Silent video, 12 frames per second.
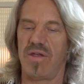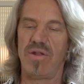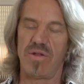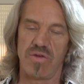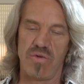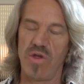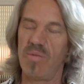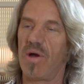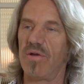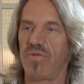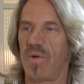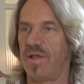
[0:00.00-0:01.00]
You know, the cream
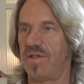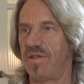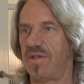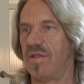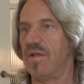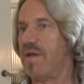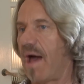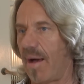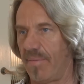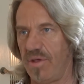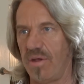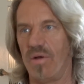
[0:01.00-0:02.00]
always rises to the
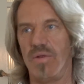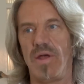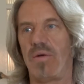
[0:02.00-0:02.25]
top. You know, mm.